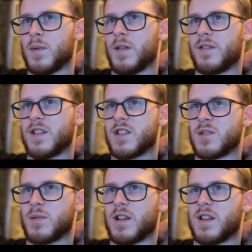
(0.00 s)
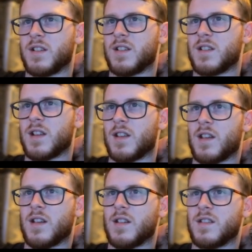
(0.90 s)
but if this is played, then
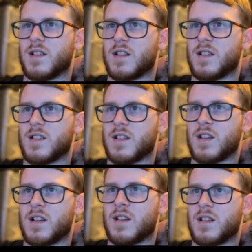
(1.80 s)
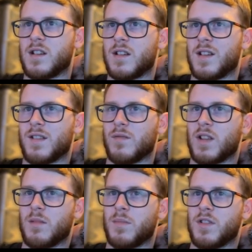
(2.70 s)
there is knight to here
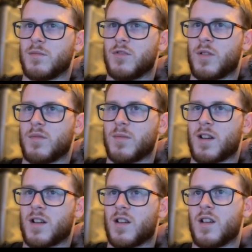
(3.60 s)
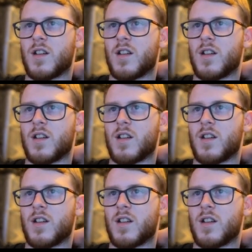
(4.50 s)
when the bishop drops back.